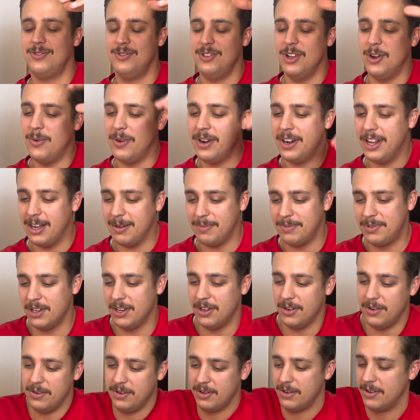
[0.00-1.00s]
No one helped
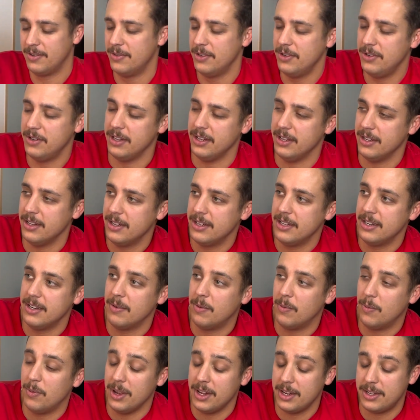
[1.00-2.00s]
out Rudy,
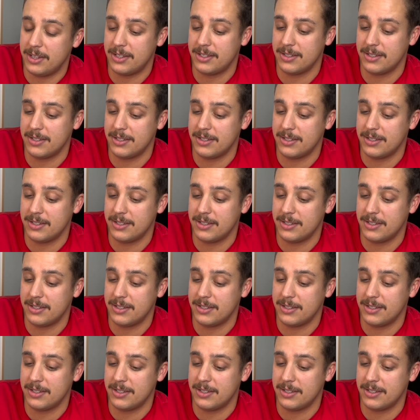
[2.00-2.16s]
which